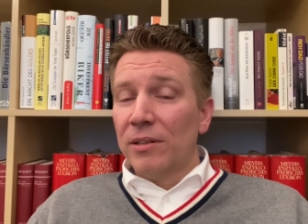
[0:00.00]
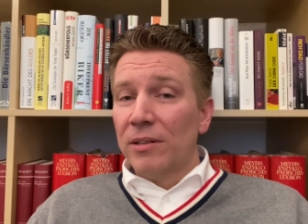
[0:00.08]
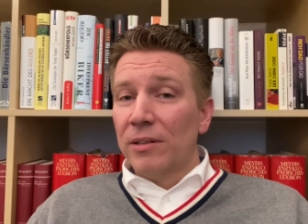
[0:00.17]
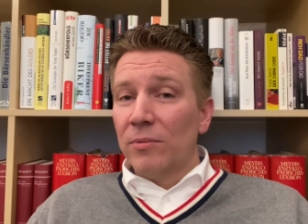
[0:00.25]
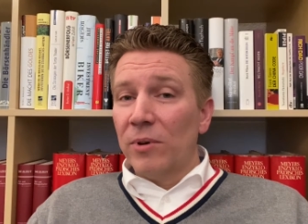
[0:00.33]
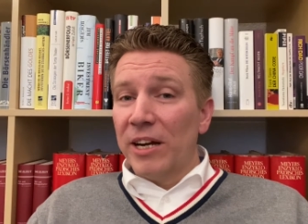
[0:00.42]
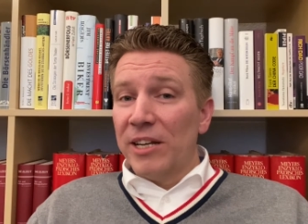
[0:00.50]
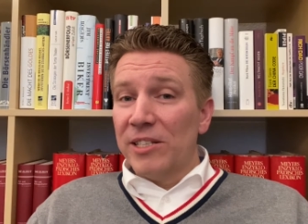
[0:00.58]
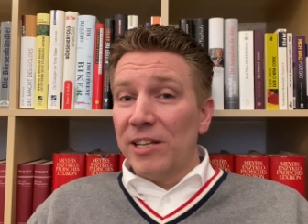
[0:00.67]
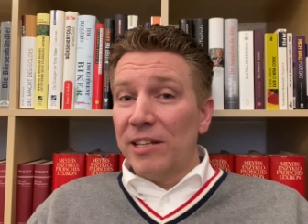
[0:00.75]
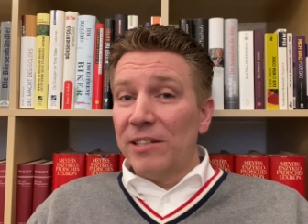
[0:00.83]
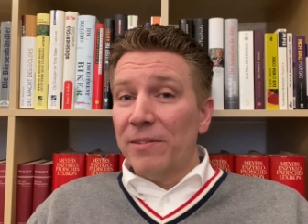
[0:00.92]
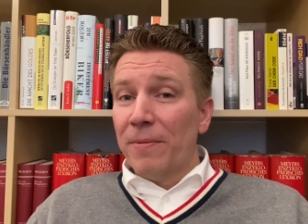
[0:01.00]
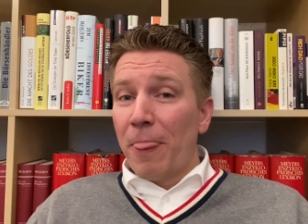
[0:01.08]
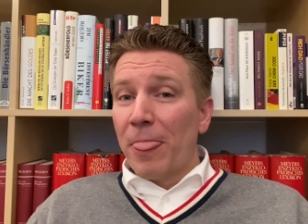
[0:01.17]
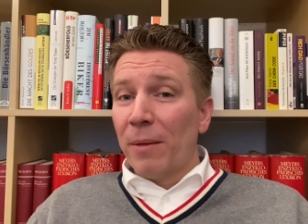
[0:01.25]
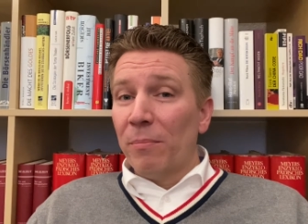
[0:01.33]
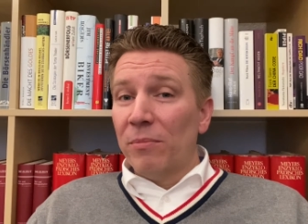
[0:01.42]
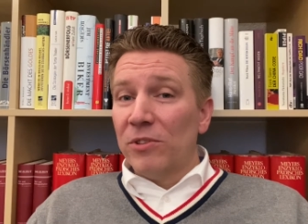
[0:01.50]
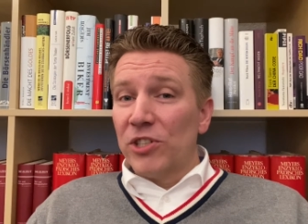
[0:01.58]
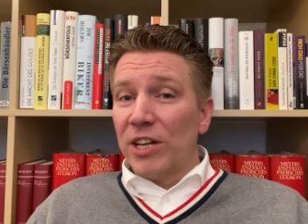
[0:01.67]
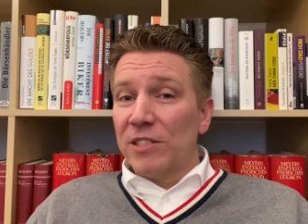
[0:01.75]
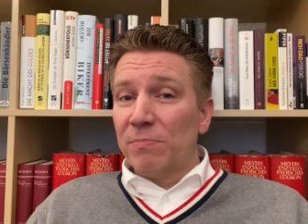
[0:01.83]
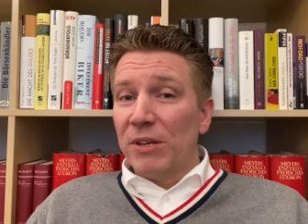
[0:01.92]
Why is that?
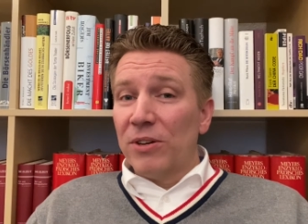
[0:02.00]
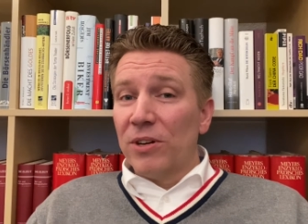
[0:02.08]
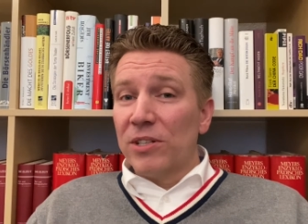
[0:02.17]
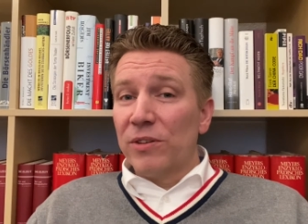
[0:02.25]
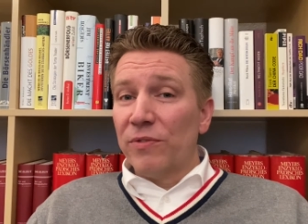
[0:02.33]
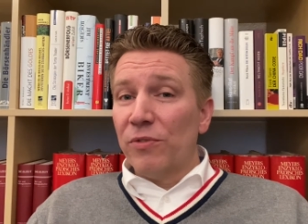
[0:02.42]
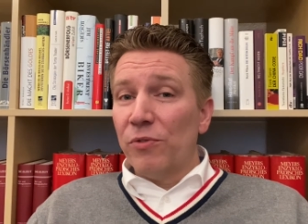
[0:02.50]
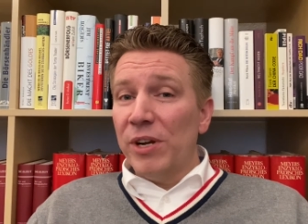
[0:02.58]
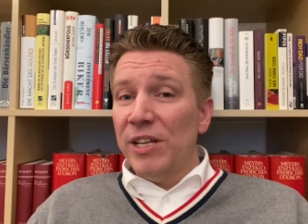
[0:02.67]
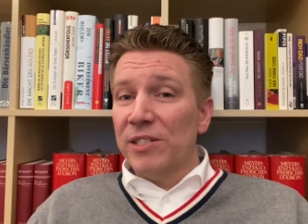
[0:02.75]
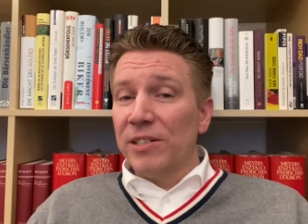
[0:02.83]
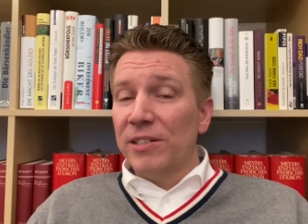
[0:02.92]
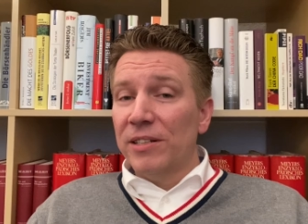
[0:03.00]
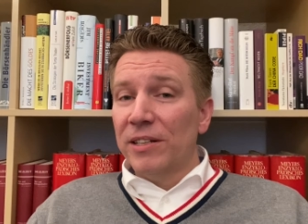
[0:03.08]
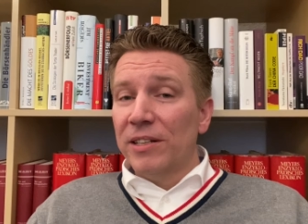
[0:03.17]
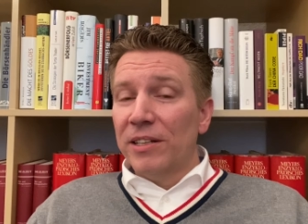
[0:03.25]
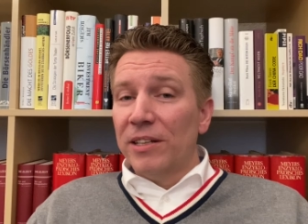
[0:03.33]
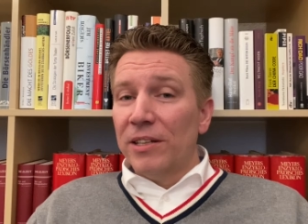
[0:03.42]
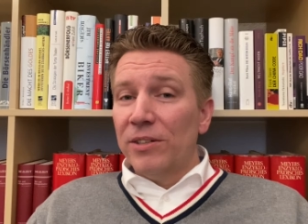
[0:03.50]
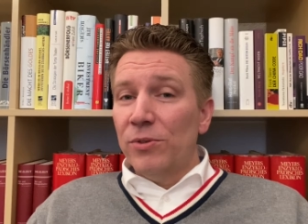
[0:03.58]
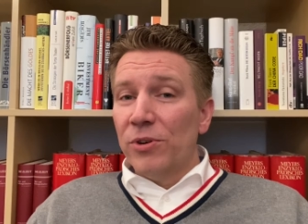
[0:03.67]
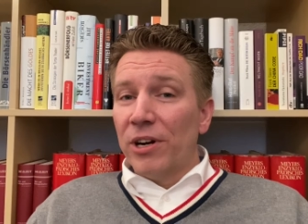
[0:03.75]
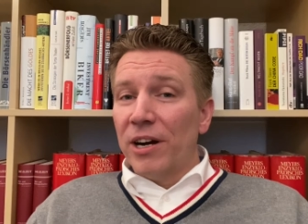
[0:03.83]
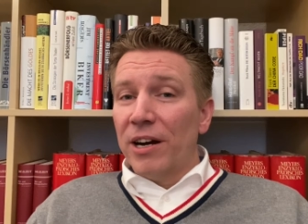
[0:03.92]
Just because of the reason you
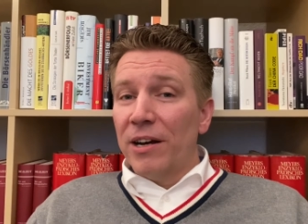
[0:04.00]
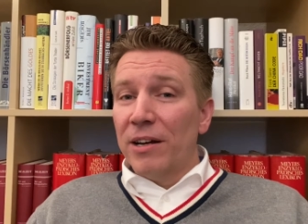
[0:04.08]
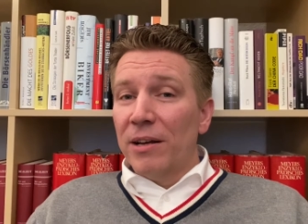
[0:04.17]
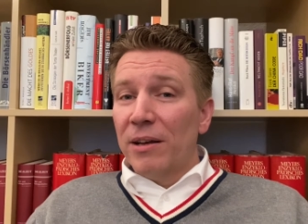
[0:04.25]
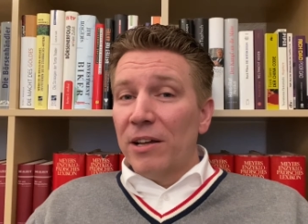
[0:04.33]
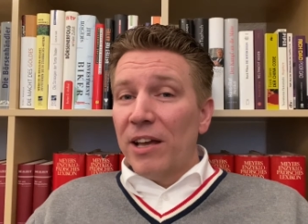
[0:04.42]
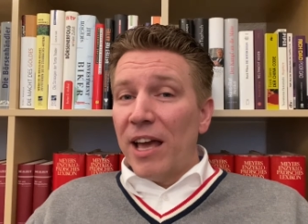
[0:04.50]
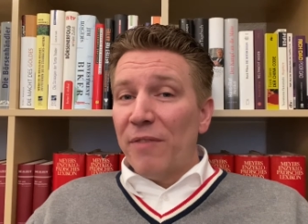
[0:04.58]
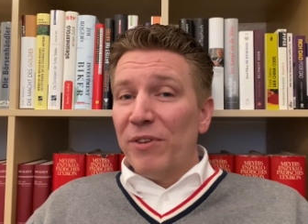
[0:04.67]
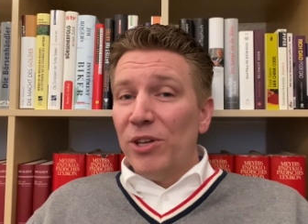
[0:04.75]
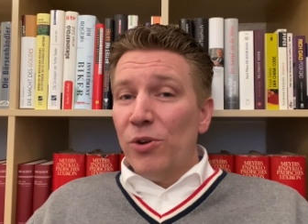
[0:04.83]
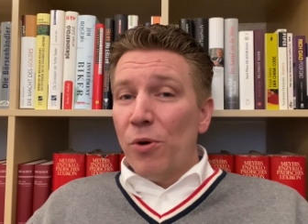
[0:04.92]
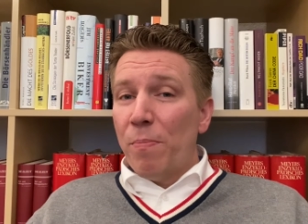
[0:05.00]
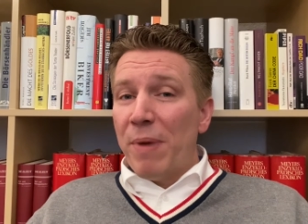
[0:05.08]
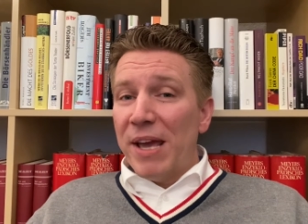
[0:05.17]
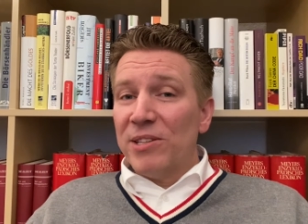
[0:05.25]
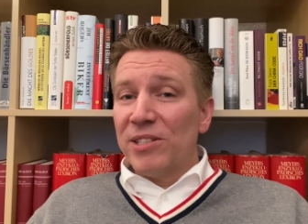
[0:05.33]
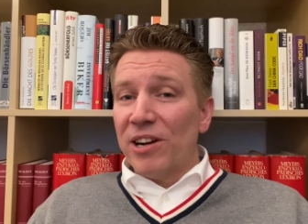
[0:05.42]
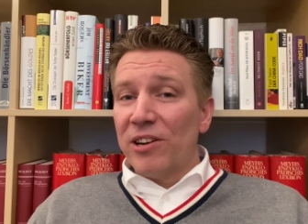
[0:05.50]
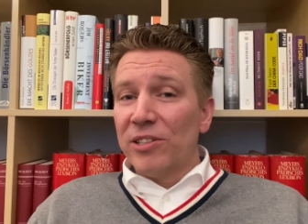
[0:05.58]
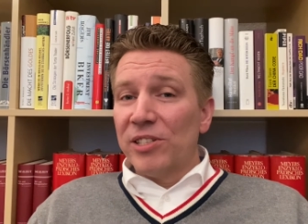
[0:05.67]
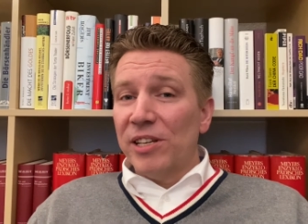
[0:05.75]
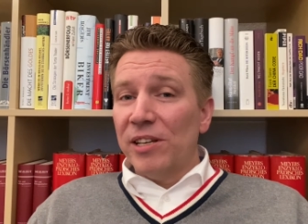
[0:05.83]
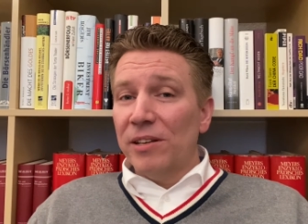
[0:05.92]
are having your base
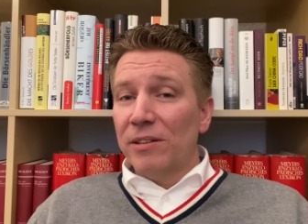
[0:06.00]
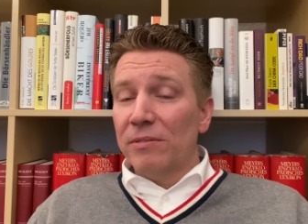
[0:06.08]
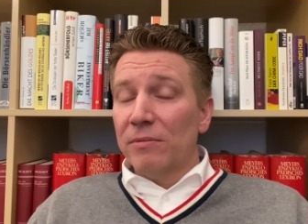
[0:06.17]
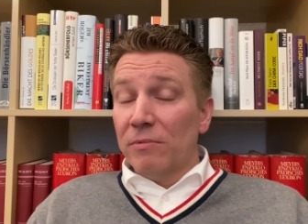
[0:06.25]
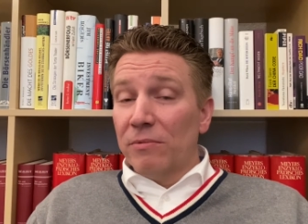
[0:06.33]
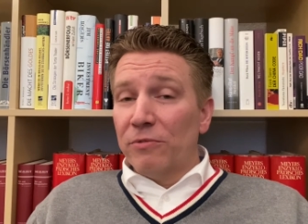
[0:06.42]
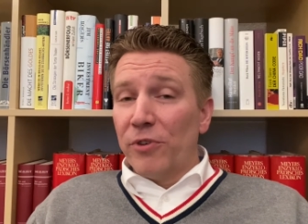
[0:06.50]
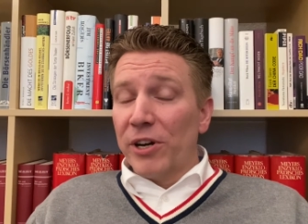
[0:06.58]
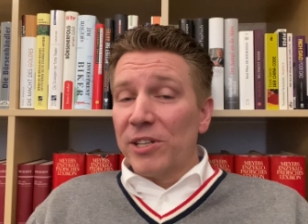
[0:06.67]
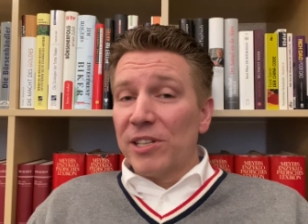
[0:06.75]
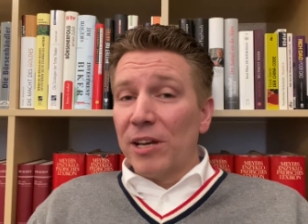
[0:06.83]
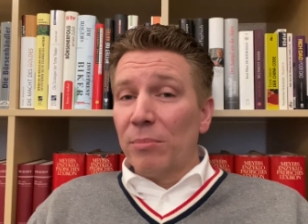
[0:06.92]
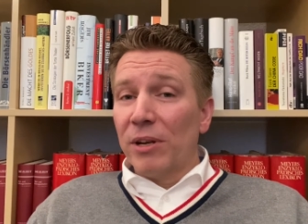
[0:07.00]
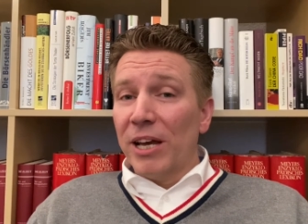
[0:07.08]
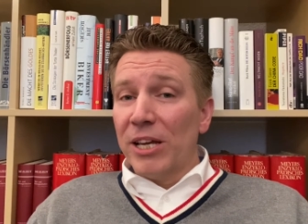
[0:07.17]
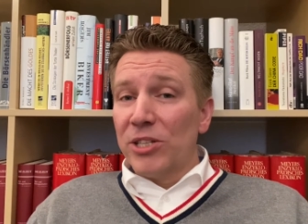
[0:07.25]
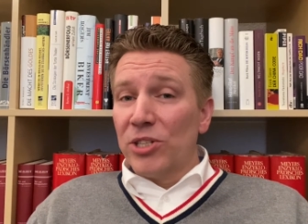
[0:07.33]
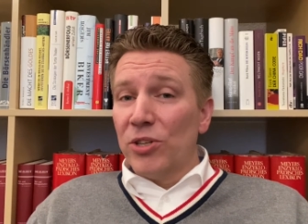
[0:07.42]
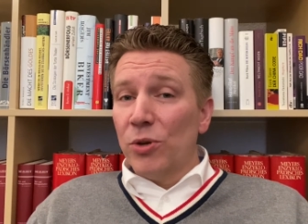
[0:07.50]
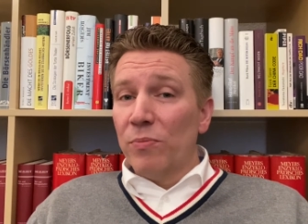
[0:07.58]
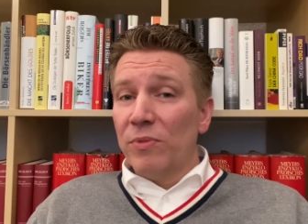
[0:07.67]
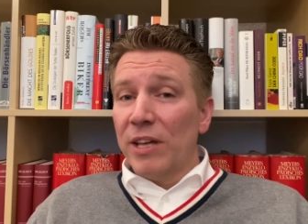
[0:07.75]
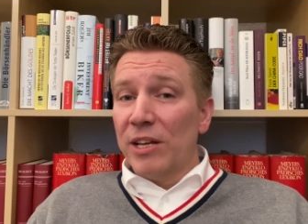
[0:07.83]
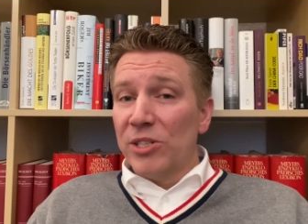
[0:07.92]
currency, for example, I
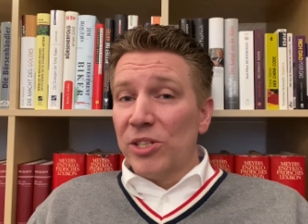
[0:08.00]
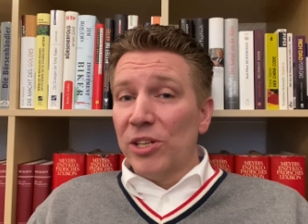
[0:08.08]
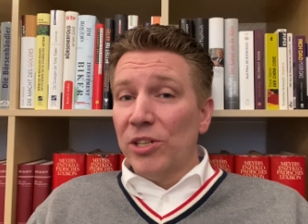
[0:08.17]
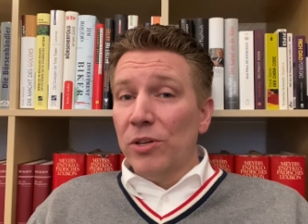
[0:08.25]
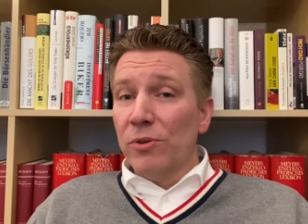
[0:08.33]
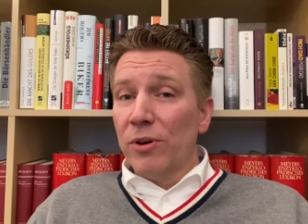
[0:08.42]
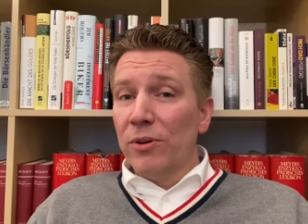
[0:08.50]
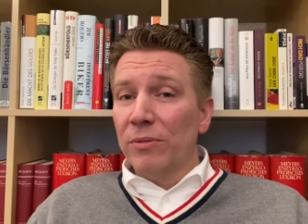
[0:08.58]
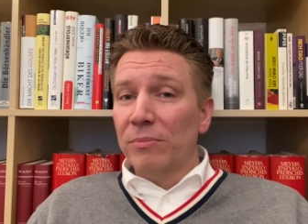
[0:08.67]
assume that is the euro,